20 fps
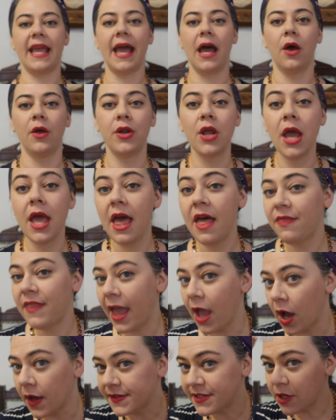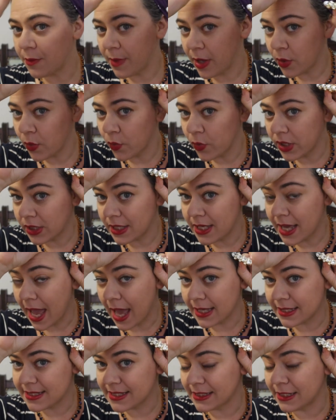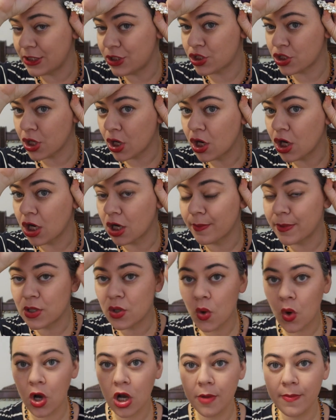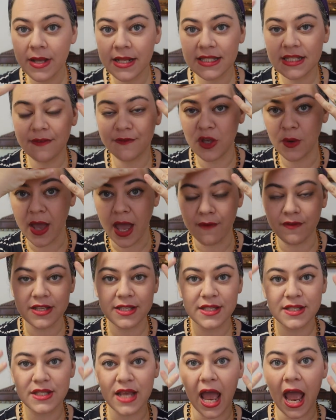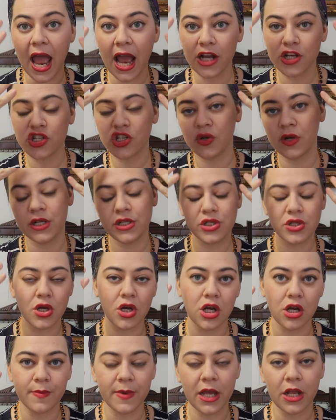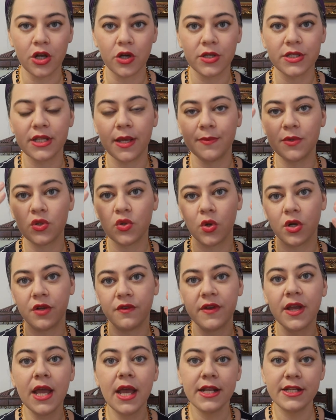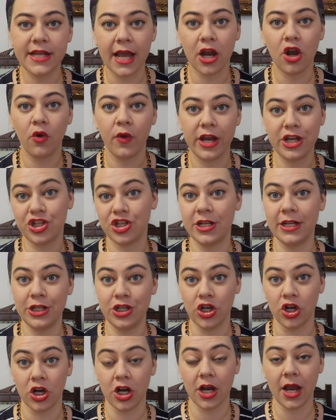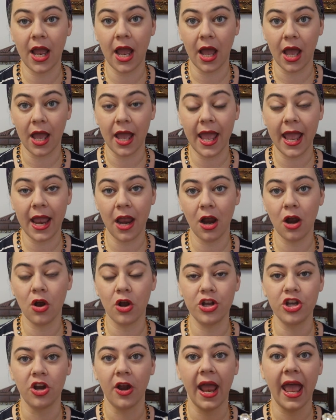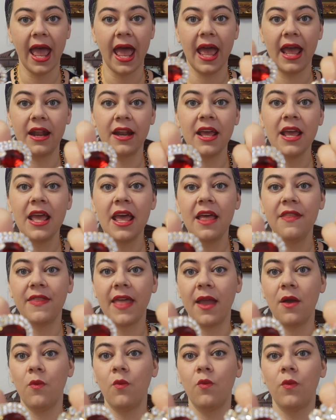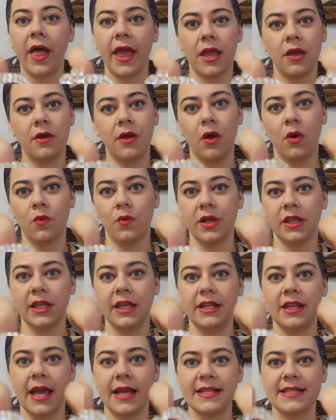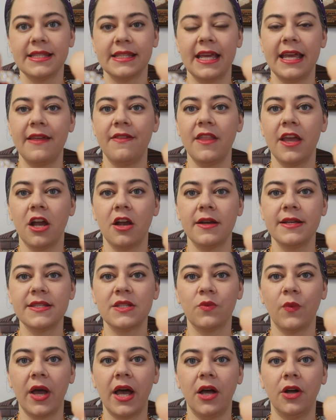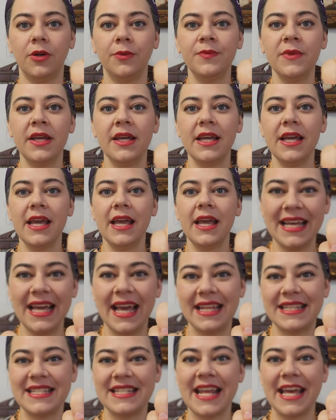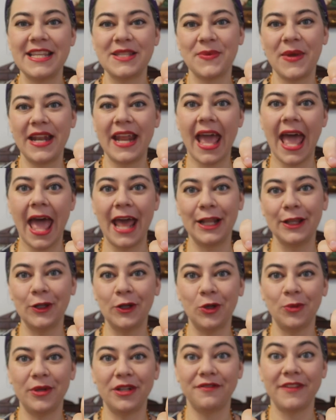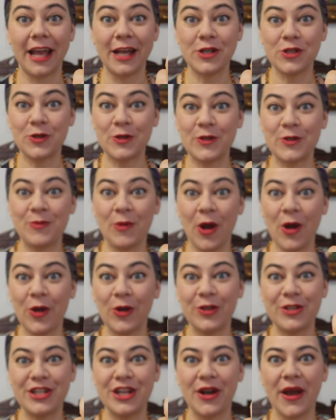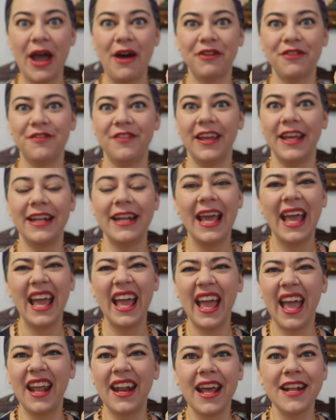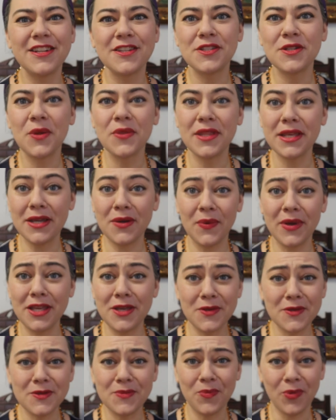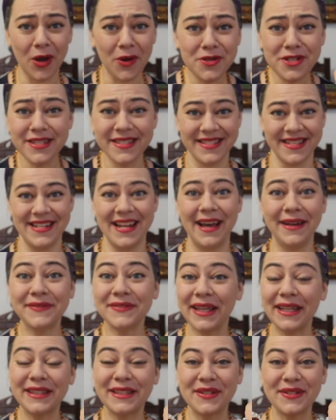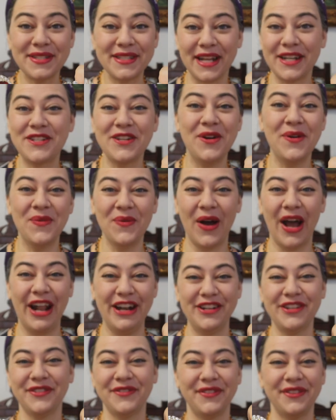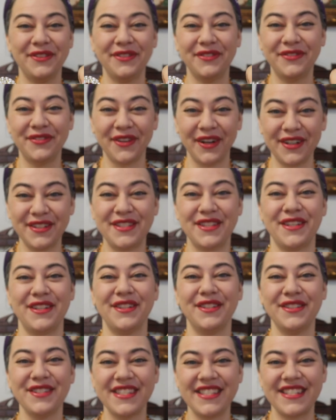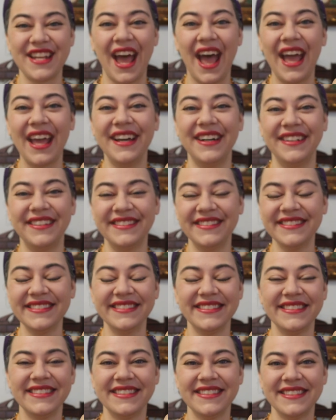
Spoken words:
gown. They also make really excellent turban ornaments if you have a sash or a turban or some sort of decoration in your hair on your head. They, like, go really nicely in there as well. It's a nice way to add a little bit of extra sparkle to your outfit. And I just don't think we use brooches enough. Like, they're such a wonderful, versatile style.